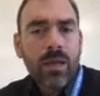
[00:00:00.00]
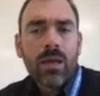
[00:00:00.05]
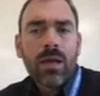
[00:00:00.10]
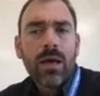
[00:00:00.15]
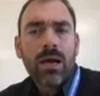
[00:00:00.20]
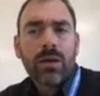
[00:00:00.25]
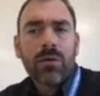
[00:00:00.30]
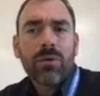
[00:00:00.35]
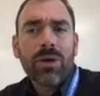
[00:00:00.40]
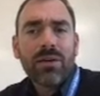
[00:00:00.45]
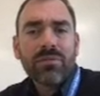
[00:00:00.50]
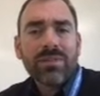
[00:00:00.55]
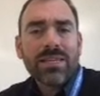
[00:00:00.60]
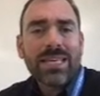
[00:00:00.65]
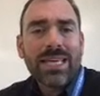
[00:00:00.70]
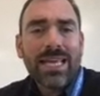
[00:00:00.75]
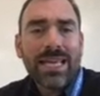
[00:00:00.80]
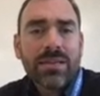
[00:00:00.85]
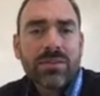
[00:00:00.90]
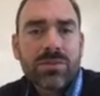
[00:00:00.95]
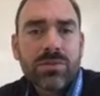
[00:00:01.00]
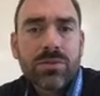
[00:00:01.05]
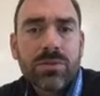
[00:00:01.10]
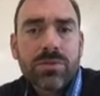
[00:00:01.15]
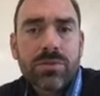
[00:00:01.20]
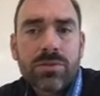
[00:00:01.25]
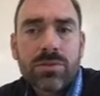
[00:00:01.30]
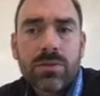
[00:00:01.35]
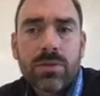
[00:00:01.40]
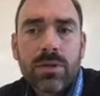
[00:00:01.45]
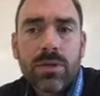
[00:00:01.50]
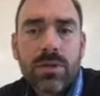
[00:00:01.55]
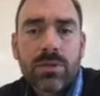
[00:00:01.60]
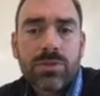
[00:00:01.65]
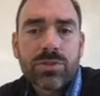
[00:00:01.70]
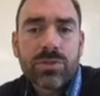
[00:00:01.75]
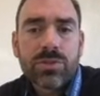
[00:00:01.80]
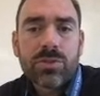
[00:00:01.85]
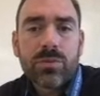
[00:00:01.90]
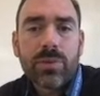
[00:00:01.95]
don't have the answers.
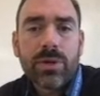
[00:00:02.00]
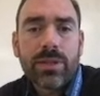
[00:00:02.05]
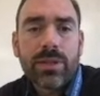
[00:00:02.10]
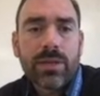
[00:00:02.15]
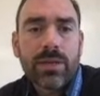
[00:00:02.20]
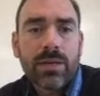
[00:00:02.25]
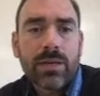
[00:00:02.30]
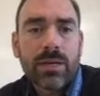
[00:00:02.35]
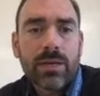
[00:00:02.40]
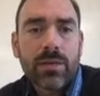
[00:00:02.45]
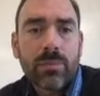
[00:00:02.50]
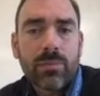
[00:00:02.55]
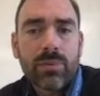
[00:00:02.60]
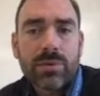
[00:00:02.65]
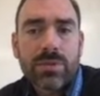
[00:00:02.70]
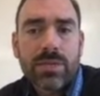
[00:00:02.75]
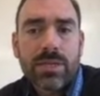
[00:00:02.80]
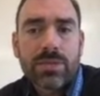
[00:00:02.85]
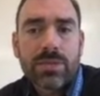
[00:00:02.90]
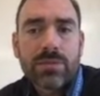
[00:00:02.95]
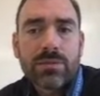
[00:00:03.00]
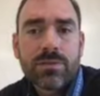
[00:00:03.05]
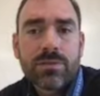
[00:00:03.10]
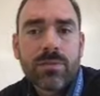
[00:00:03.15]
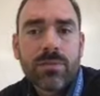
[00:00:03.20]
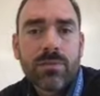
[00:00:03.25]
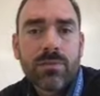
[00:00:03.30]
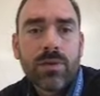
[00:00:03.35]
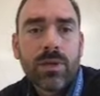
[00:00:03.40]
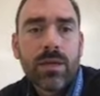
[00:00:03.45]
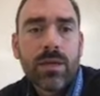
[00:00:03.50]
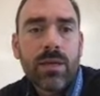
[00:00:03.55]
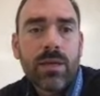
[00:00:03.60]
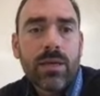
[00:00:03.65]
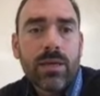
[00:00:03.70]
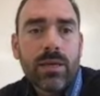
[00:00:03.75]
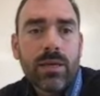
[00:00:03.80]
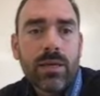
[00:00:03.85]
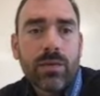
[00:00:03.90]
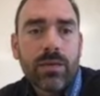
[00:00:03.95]
It's just the way that it kind of presents
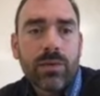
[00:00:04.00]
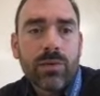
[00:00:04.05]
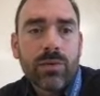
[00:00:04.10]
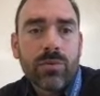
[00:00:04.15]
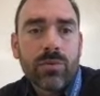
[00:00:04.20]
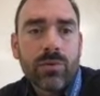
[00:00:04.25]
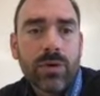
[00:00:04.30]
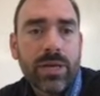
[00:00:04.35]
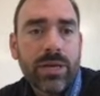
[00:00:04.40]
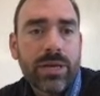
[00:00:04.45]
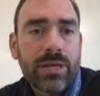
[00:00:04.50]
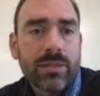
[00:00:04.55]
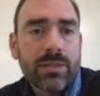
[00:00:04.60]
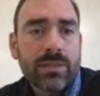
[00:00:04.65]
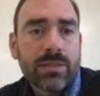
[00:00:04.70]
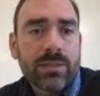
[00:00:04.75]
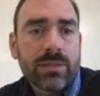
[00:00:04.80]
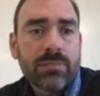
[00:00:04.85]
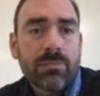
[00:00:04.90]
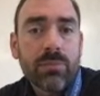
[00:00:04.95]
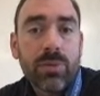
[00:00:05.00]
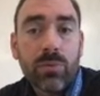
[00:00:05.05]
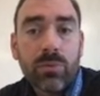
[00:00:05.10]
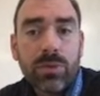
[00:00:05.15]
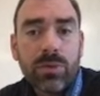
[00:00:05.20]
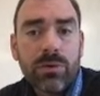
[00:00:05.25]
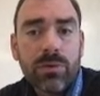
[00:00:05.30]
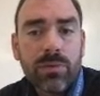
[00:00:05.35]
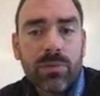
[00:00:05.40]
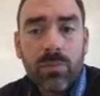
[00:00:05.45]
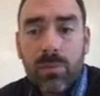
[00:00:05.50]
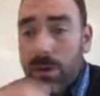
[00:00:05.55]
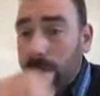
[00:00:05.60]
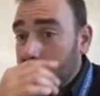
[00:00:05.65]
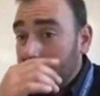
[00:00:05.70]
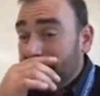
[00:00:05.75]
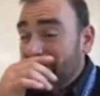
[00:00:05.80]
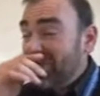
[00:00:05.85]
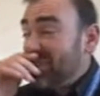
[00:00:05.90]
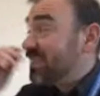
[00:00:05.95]
in creating this, but we do have the
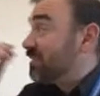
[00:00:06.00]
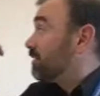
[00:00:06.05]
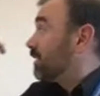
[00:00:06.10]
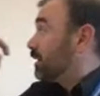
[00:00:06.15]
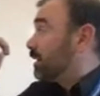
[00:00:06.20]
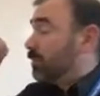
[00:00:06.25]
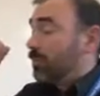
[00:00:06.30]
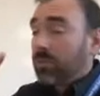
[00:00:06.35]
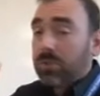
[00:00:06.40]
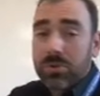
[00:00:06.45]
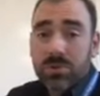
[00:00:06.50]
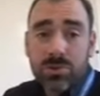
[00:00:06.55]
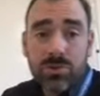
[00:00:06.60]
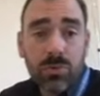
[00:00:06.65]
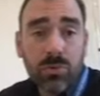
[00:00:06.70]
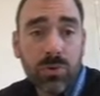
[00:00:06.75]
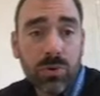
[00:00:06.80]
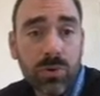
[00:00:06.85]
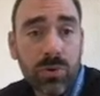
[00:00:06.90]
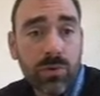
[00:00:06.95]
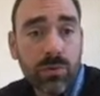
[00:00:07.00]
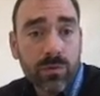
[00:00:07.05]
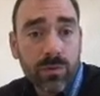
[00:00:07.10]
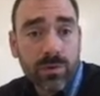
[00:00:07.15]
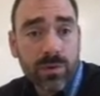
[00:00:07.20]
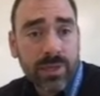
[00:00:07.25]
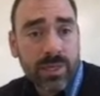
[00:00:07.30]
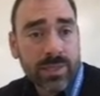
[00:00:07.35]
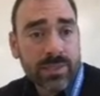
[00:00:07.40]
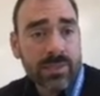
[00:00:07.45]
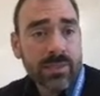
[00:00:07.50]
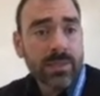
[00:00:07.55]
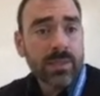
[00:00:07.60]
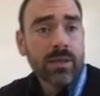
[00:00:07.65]
problems, and I've got the board, so we'll go over things.